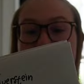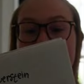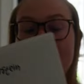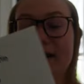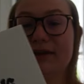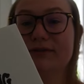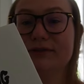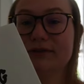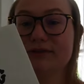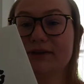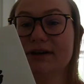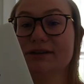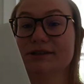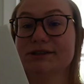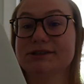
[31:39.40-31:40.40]
my dad for
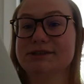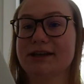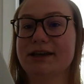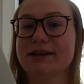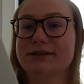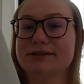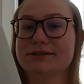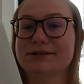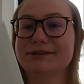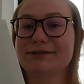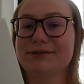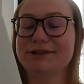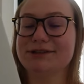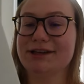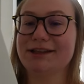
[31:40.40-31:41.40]
Father's Day,
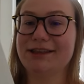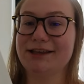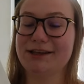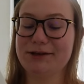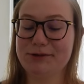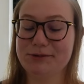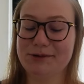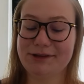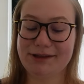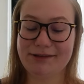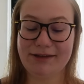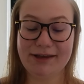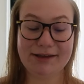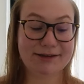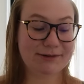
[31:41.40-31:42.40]
which I think he'll really
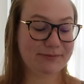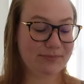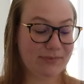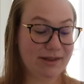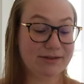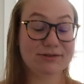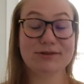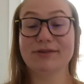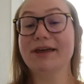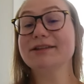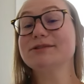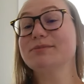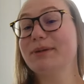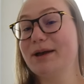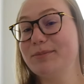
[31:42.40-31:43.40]
like. And so
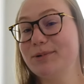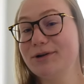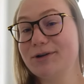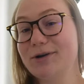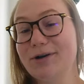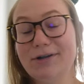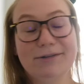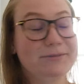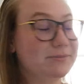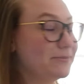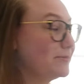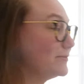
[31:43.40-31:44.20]
that's my book haul.